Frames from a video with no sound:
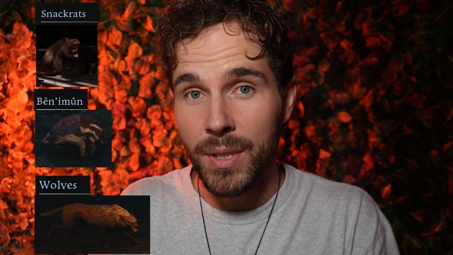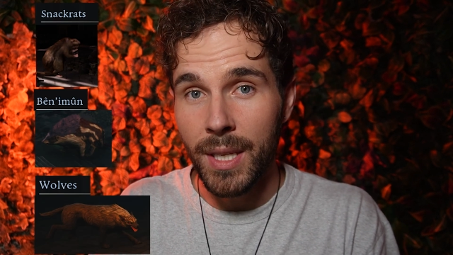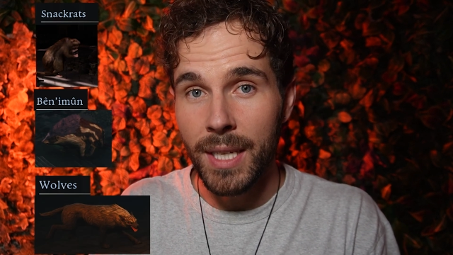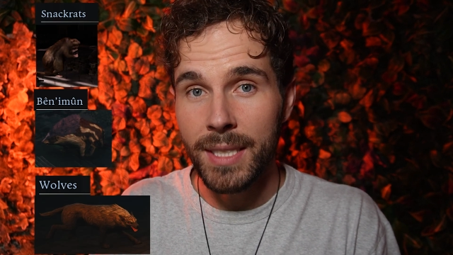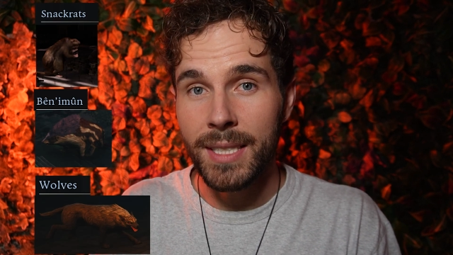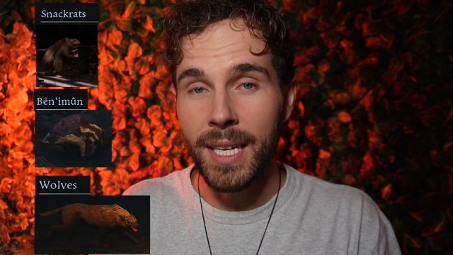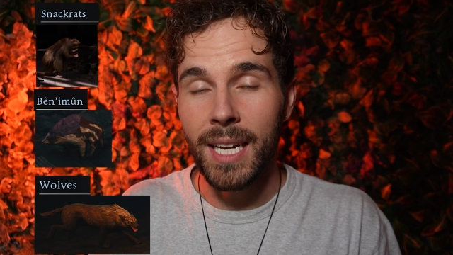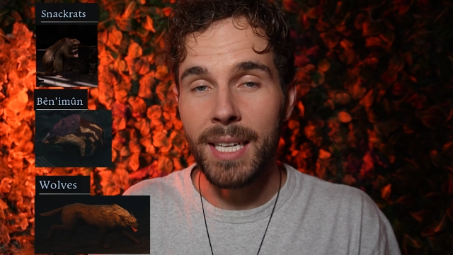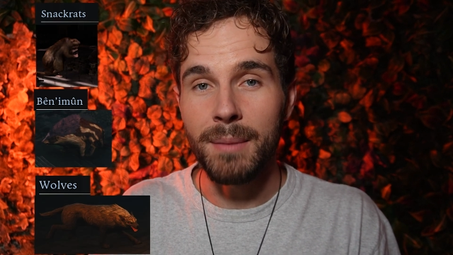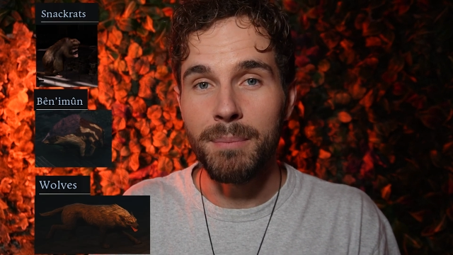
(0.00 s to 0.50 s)
they
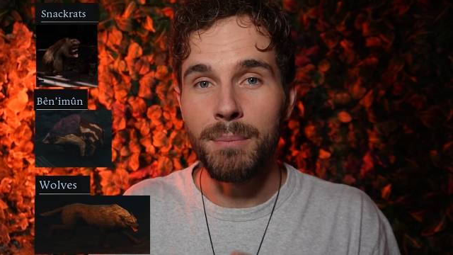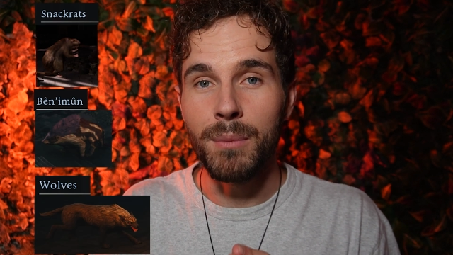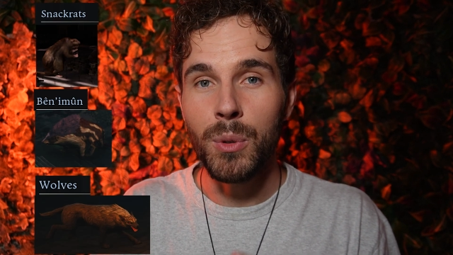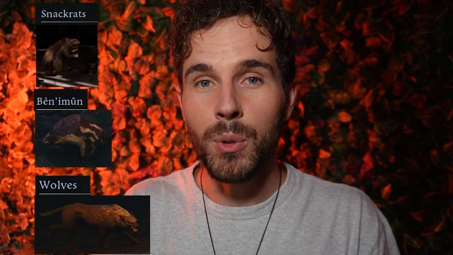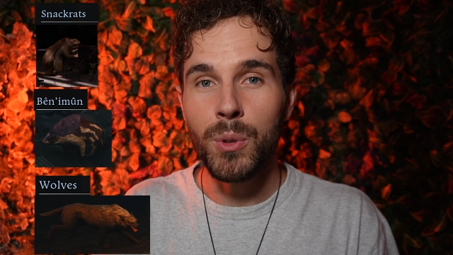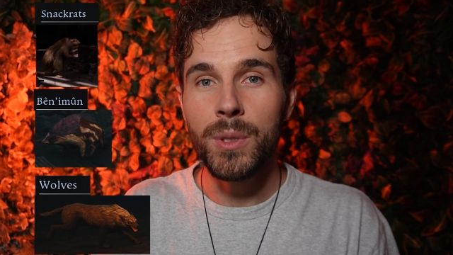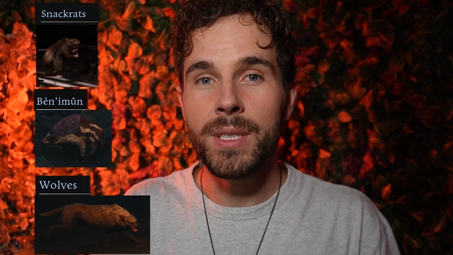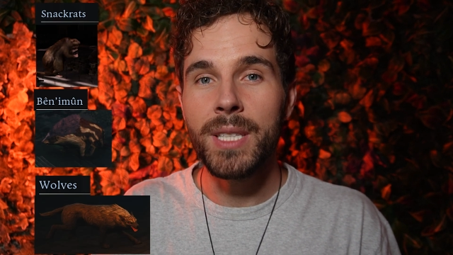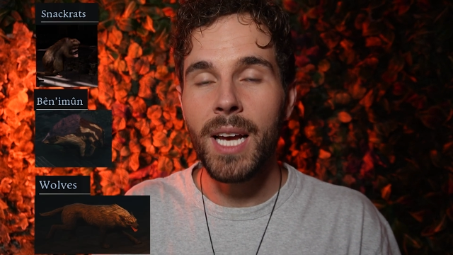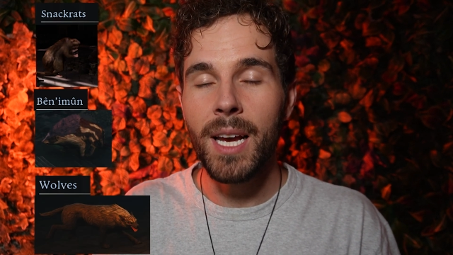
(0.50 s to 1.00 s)
take
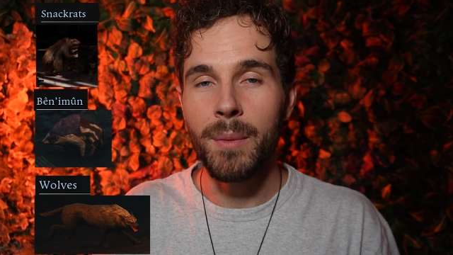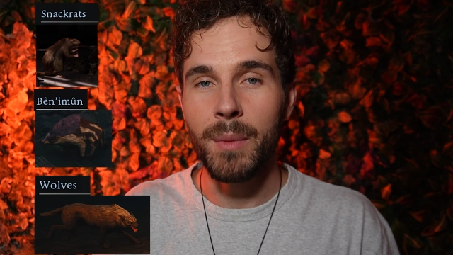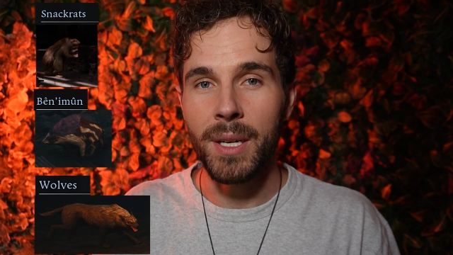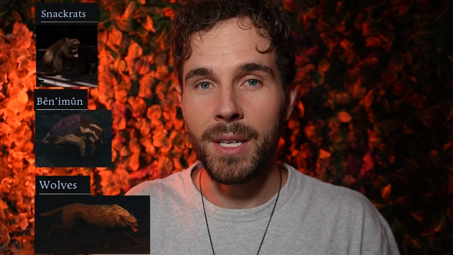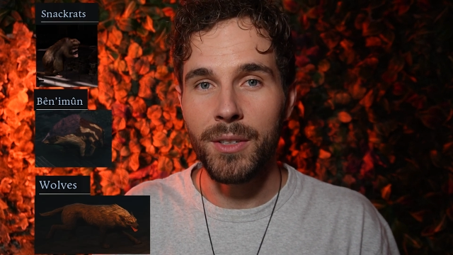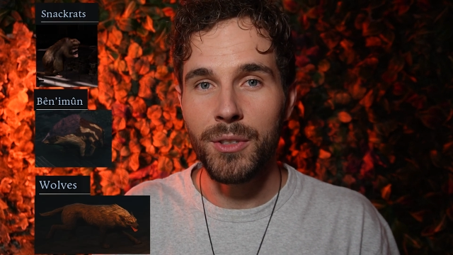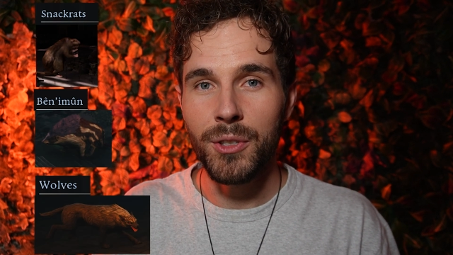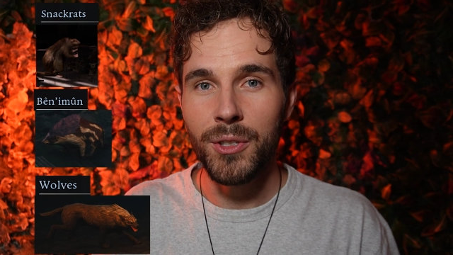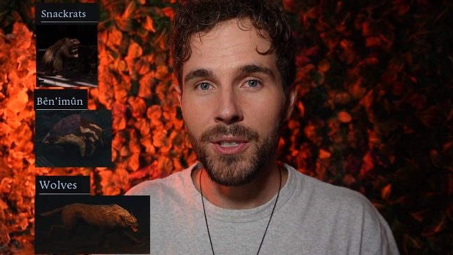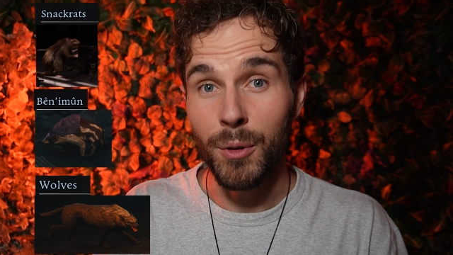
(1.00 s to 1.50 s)
more
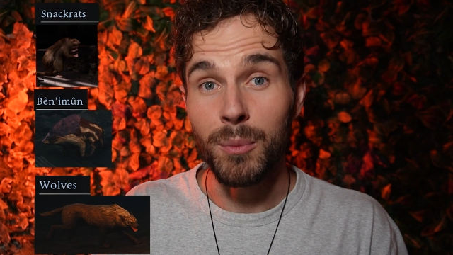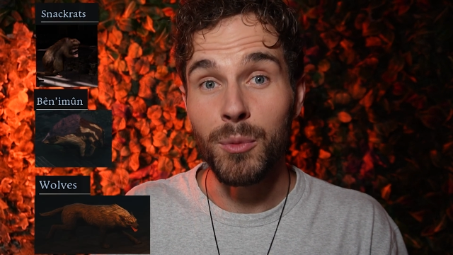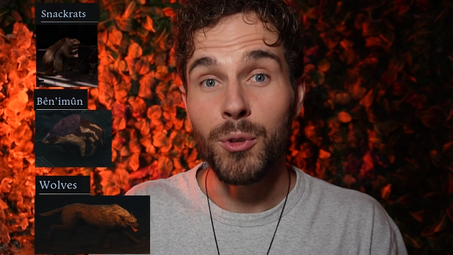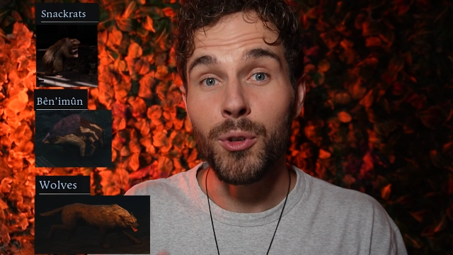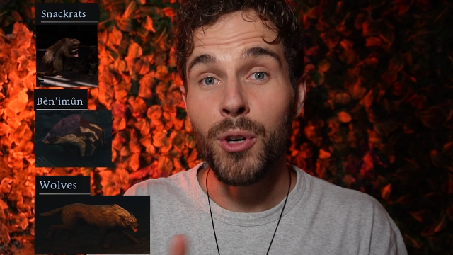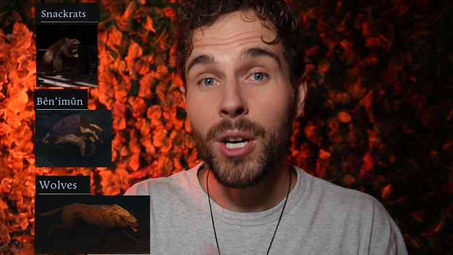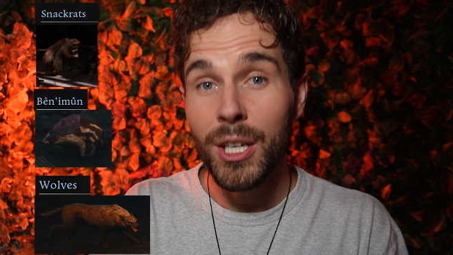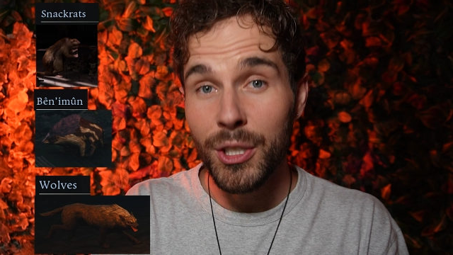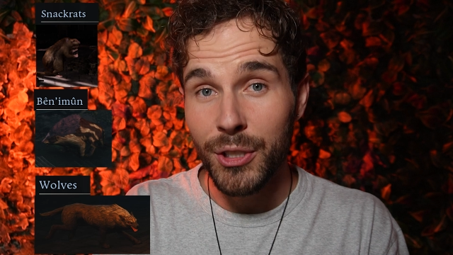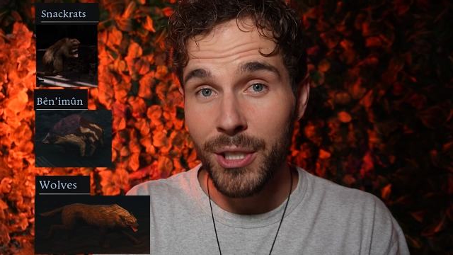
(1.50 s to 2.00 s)
damage from
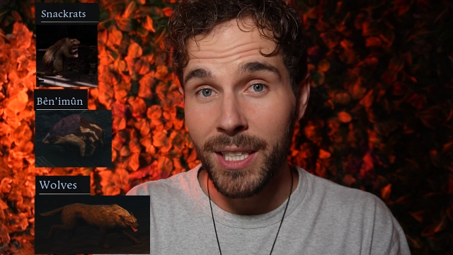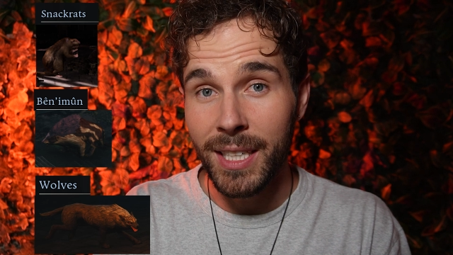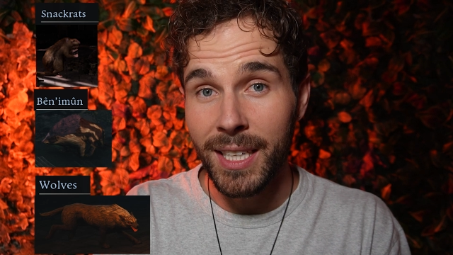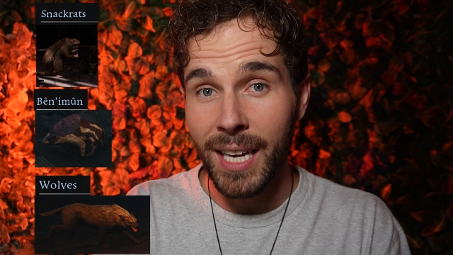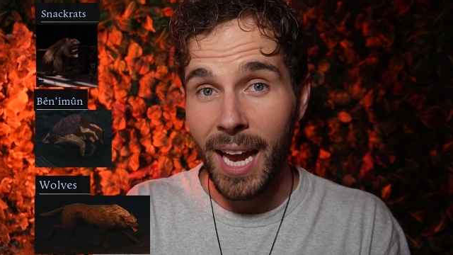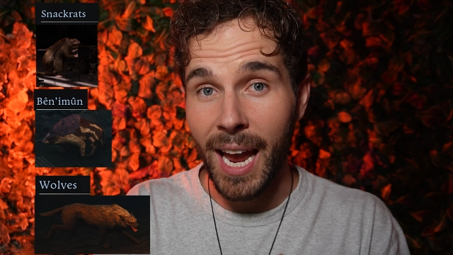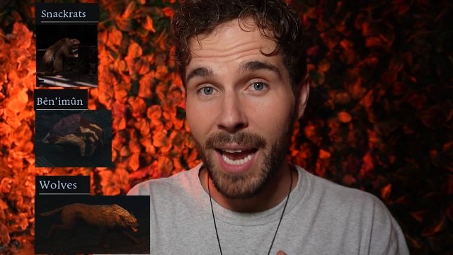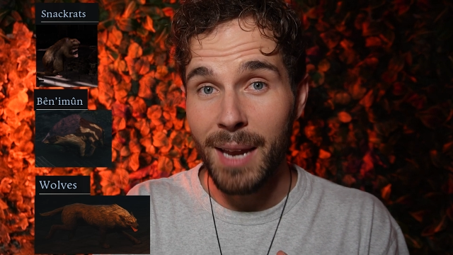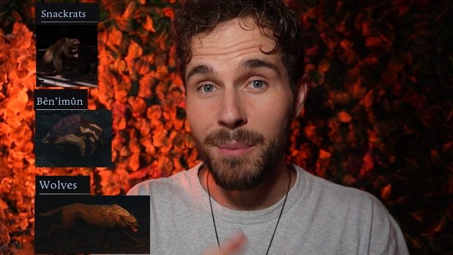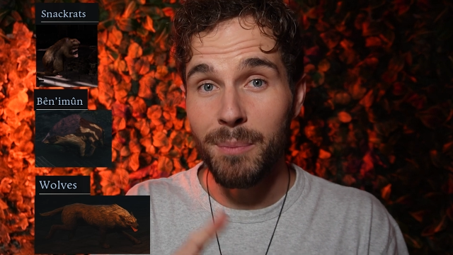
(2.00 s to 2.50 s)

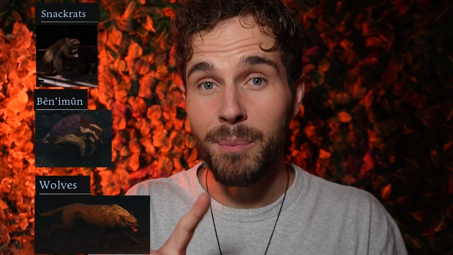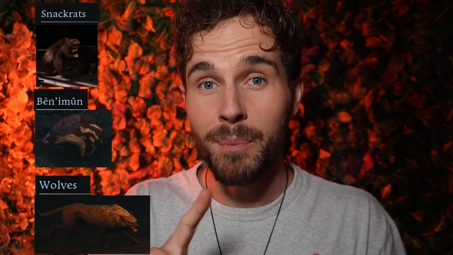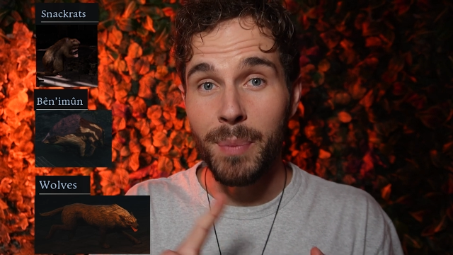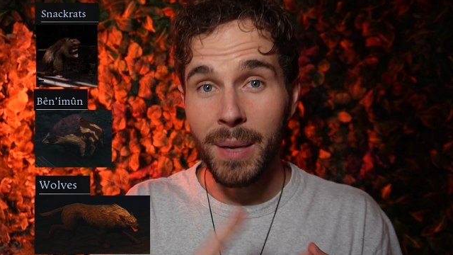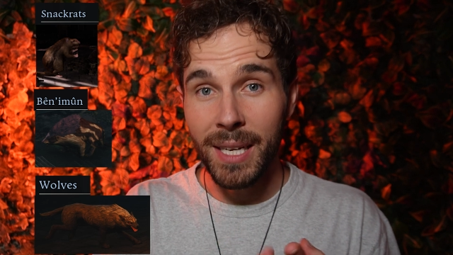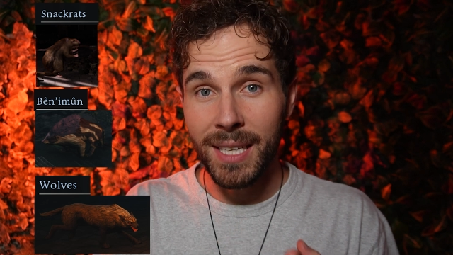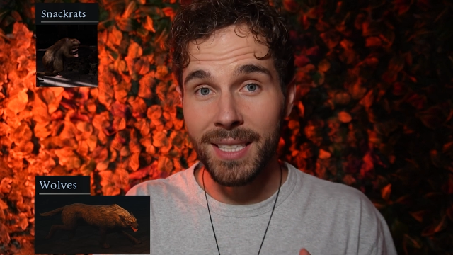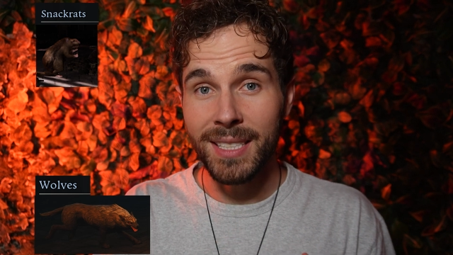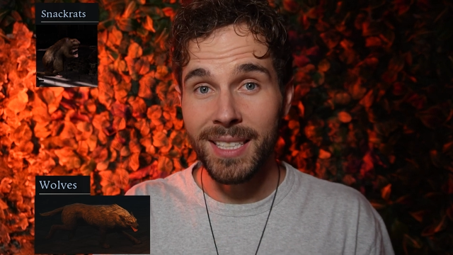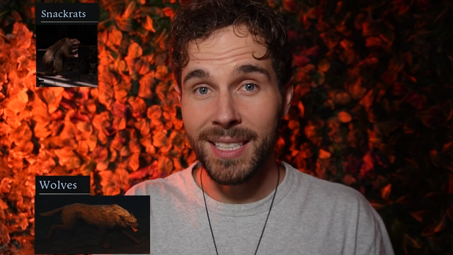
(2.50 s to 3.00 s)
crushing and
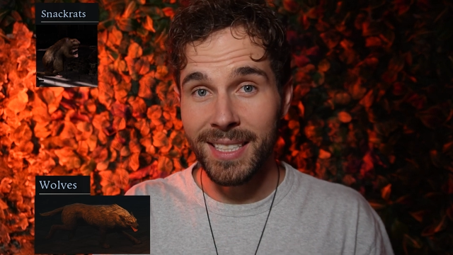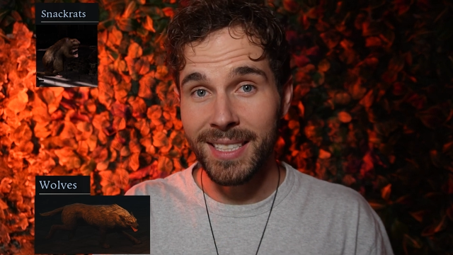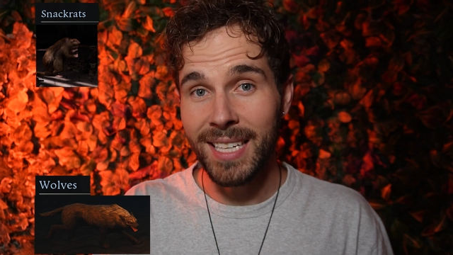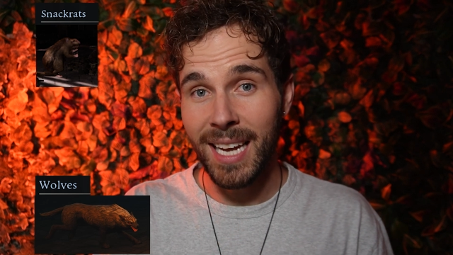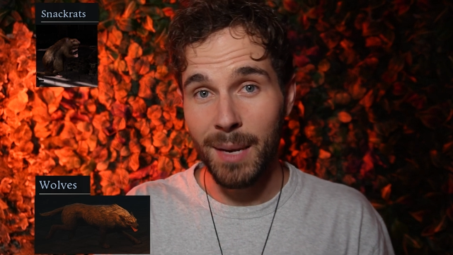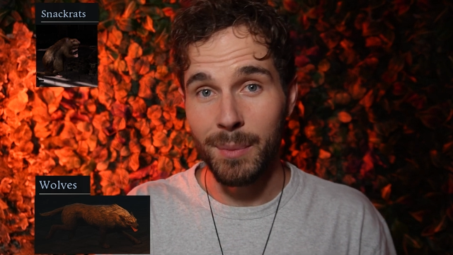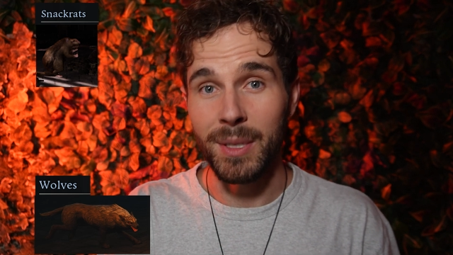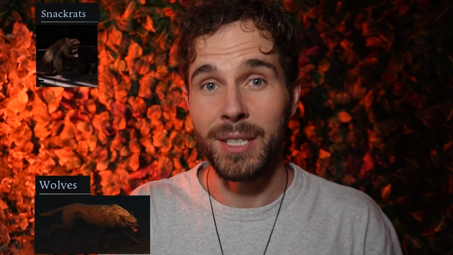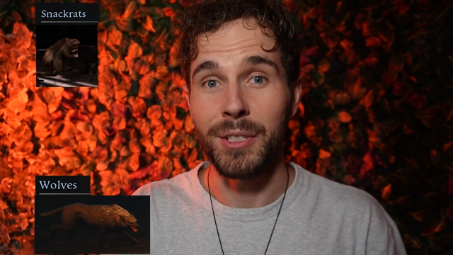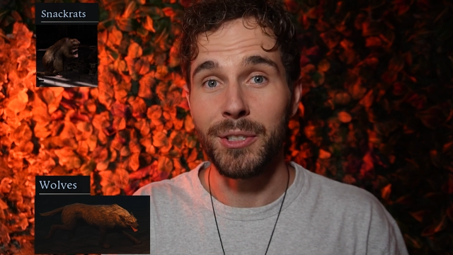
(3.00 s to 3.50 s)
piercing
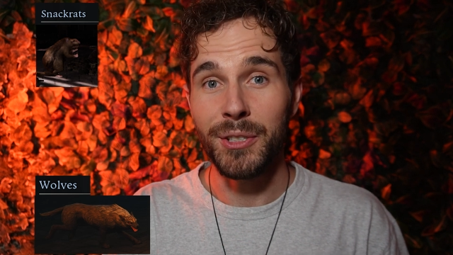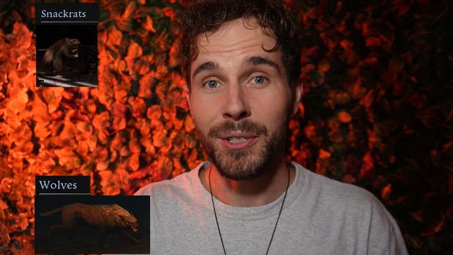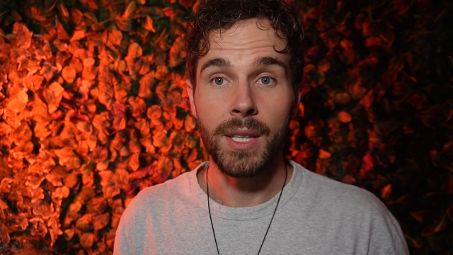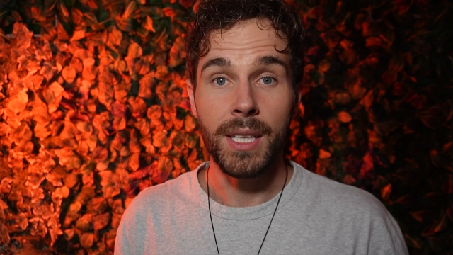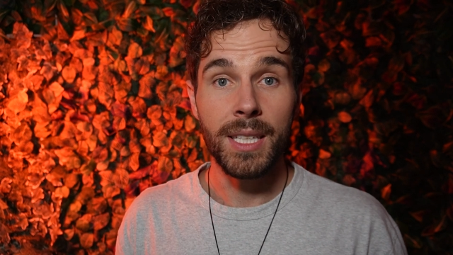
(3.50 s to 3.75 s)
damage.